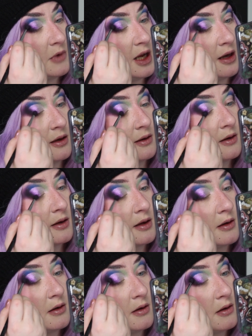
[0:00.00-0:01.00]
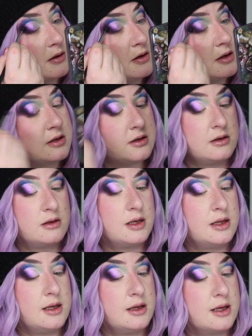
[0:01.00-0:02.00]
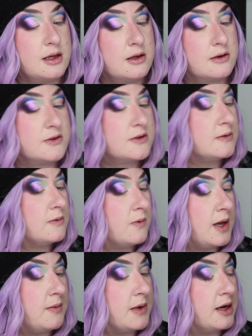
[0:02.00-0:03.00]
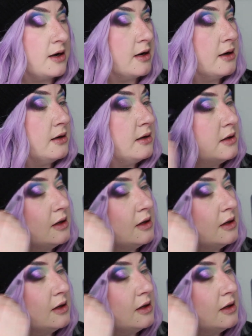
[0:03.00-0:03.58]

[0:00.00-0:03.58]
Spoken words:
Yeah. I think that looks way better.